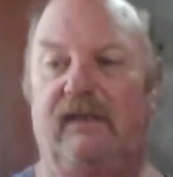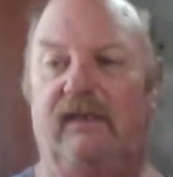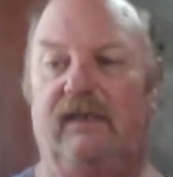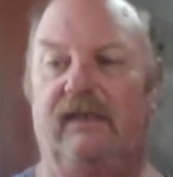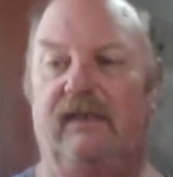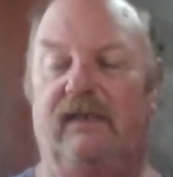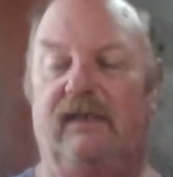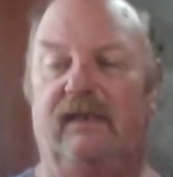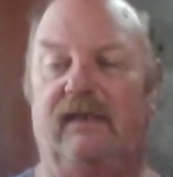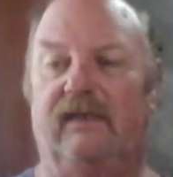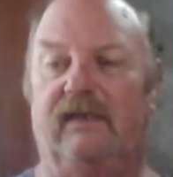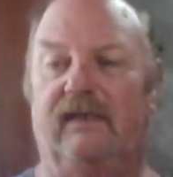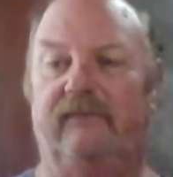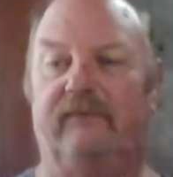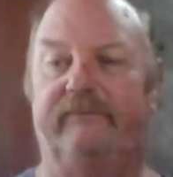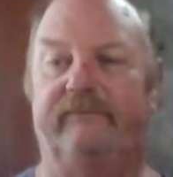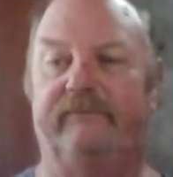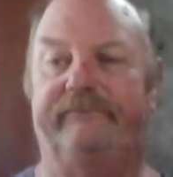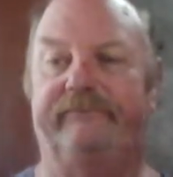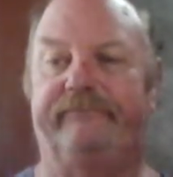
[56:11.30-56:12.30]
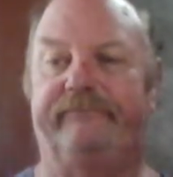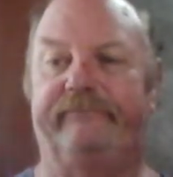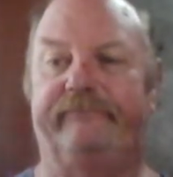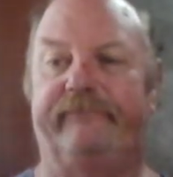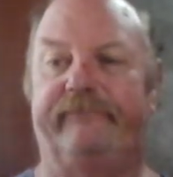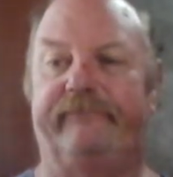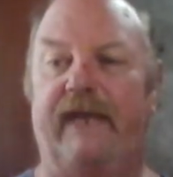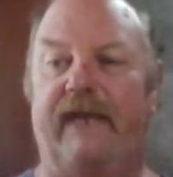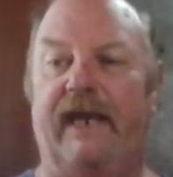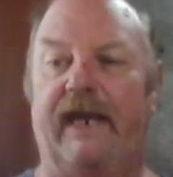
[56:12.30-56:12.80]

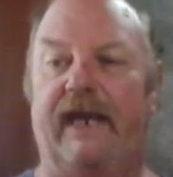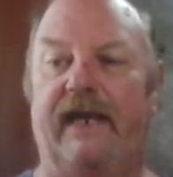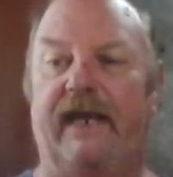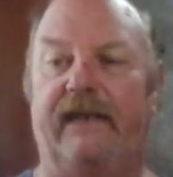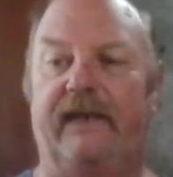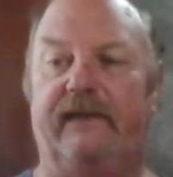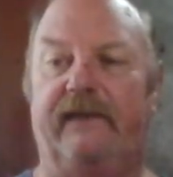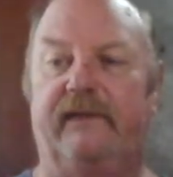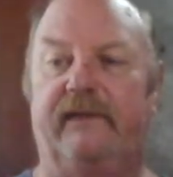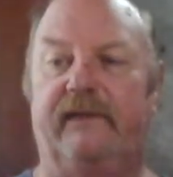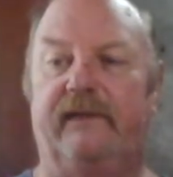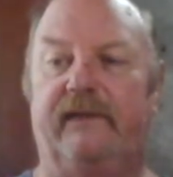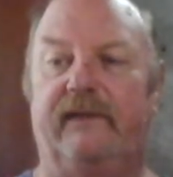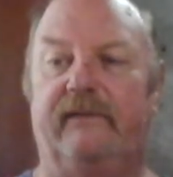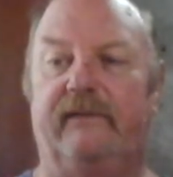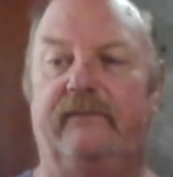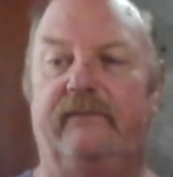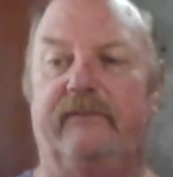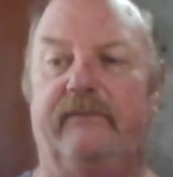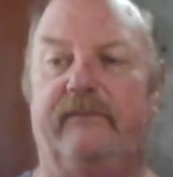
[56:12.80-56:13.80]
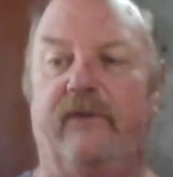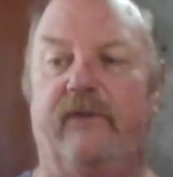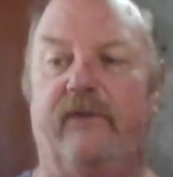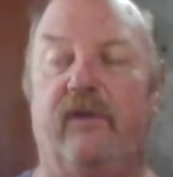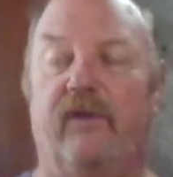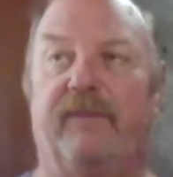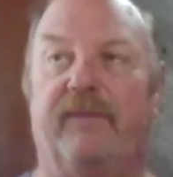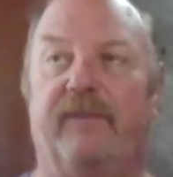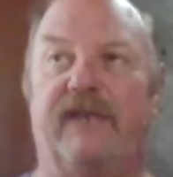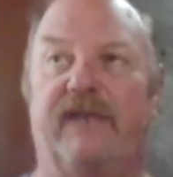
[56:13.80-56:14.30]
And the
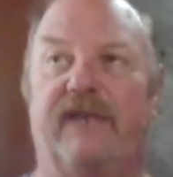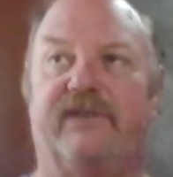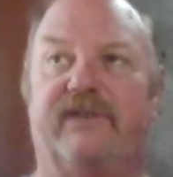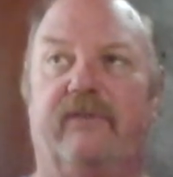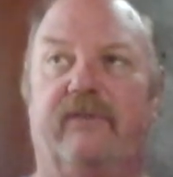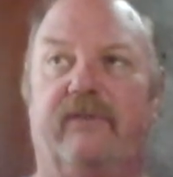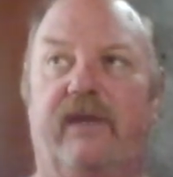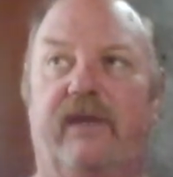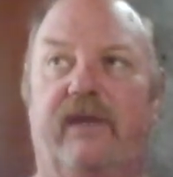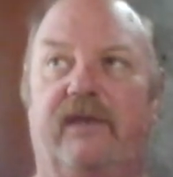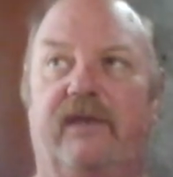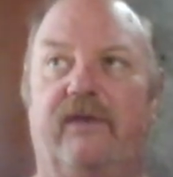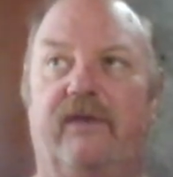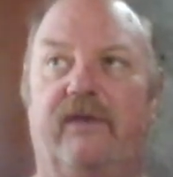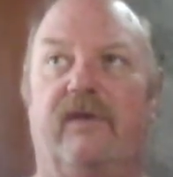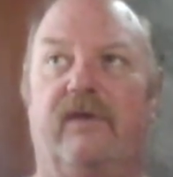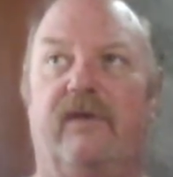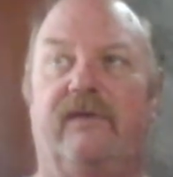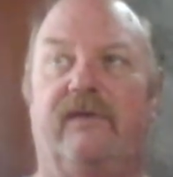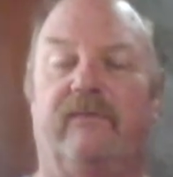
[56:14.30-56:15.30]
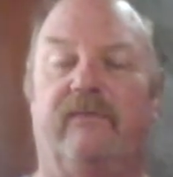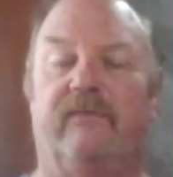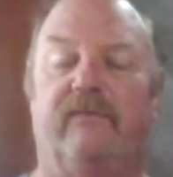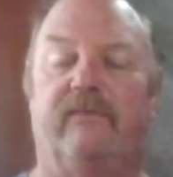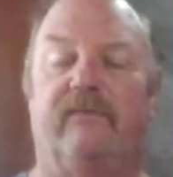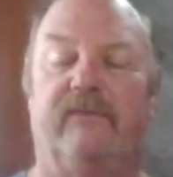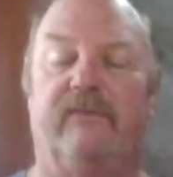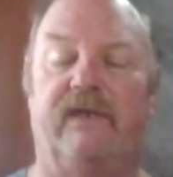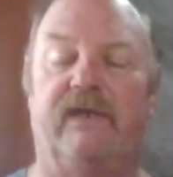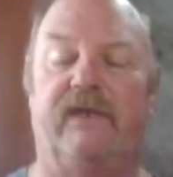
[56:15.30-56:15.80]
only place that we could do it
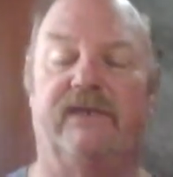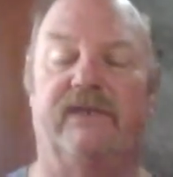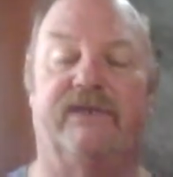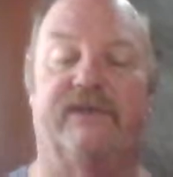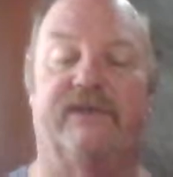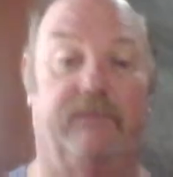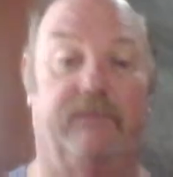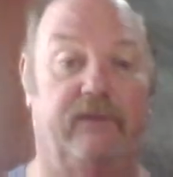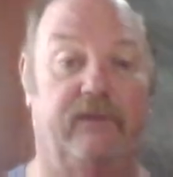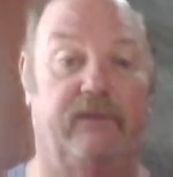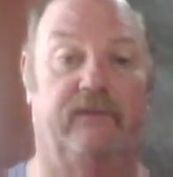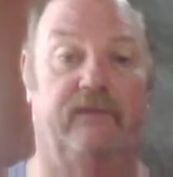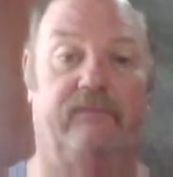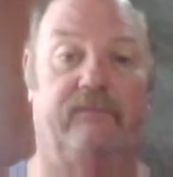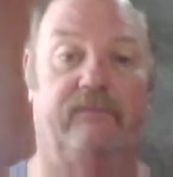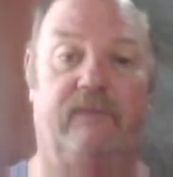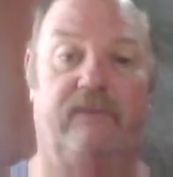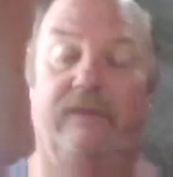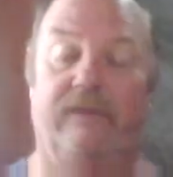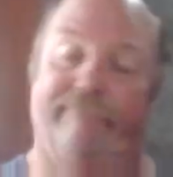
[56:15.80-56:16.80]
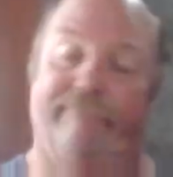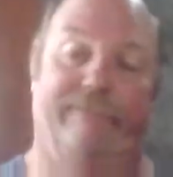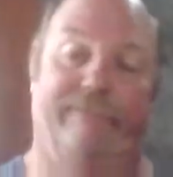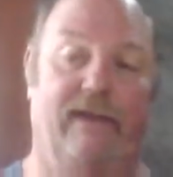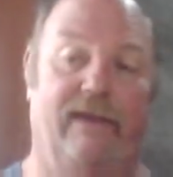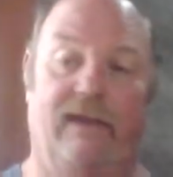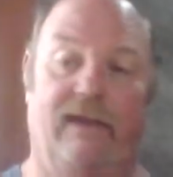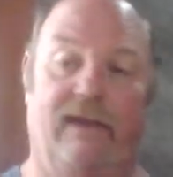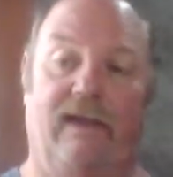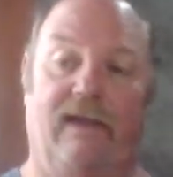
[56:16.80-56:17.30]
is Cebu,
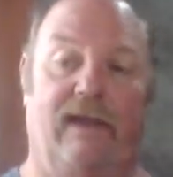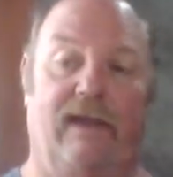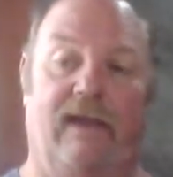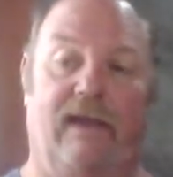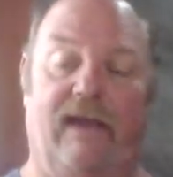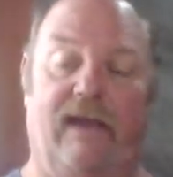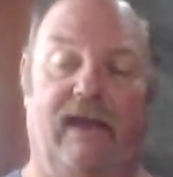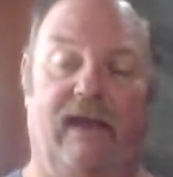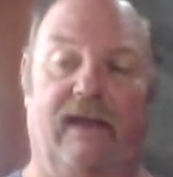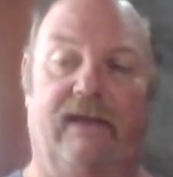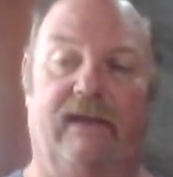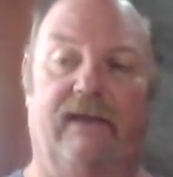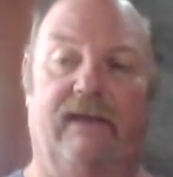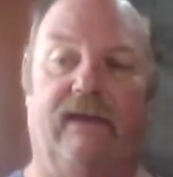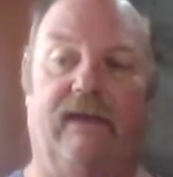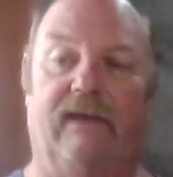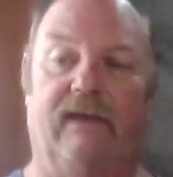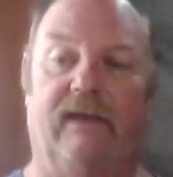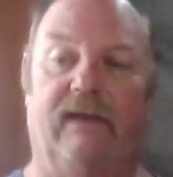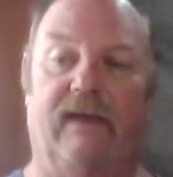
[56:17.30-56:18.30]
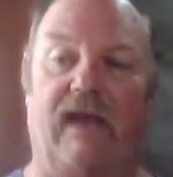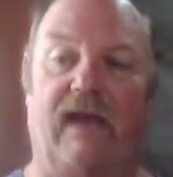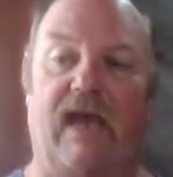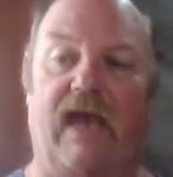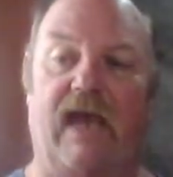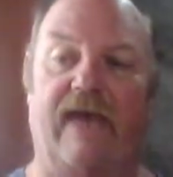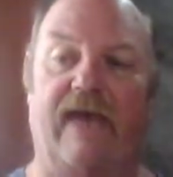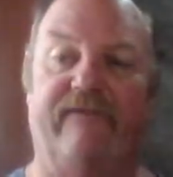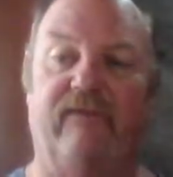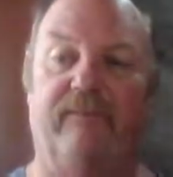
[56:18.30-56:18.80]
and
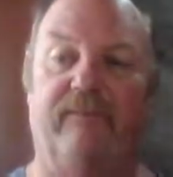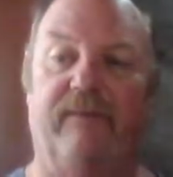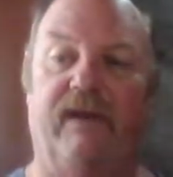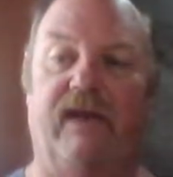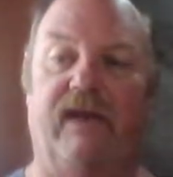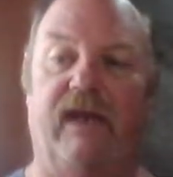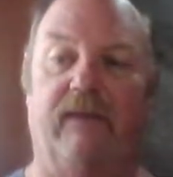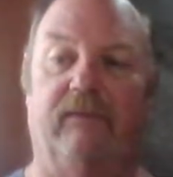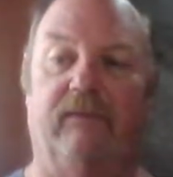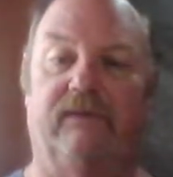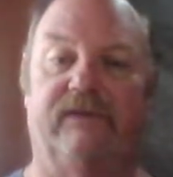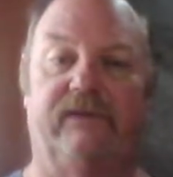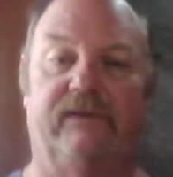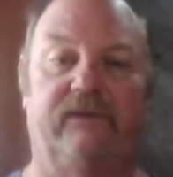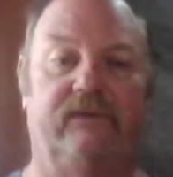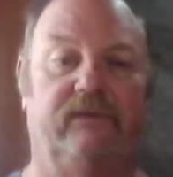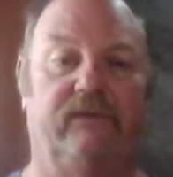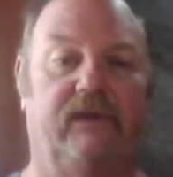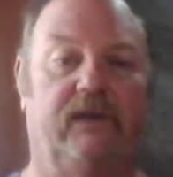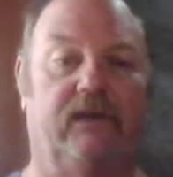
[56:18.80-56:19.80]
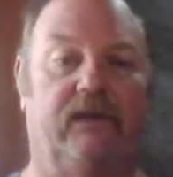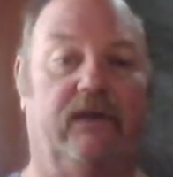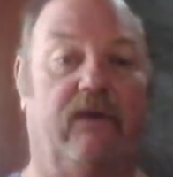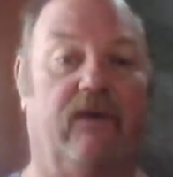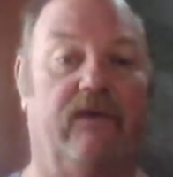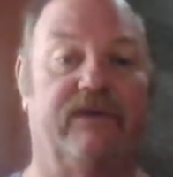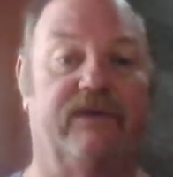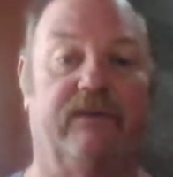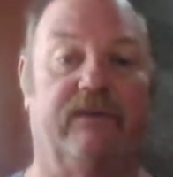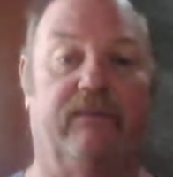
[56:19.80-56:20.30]
haven't been able to
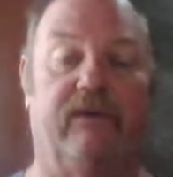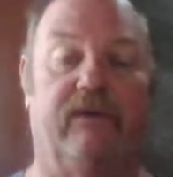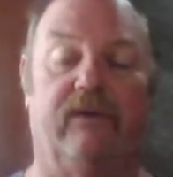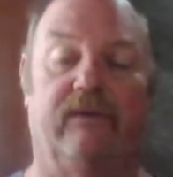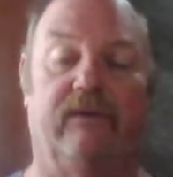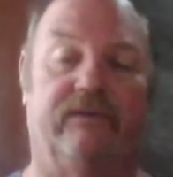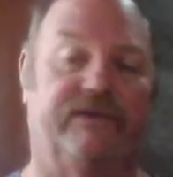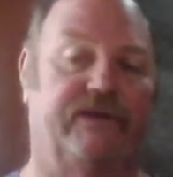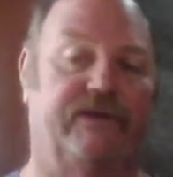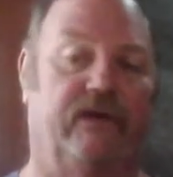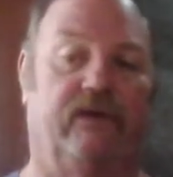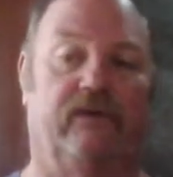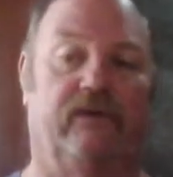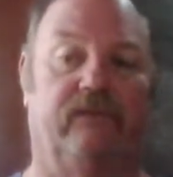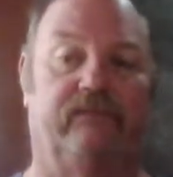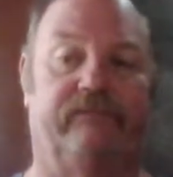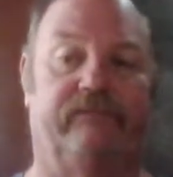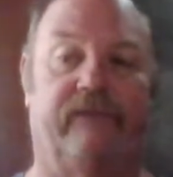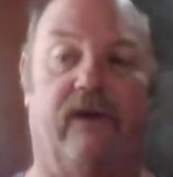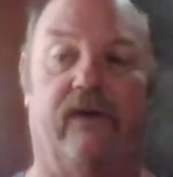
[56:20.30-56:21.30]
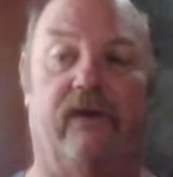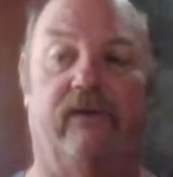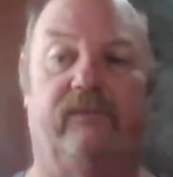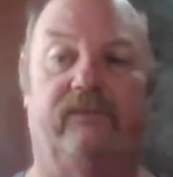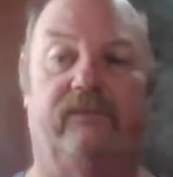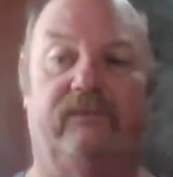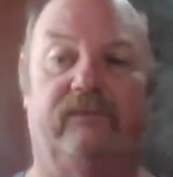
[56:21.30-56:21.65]
go to Cebu. So no.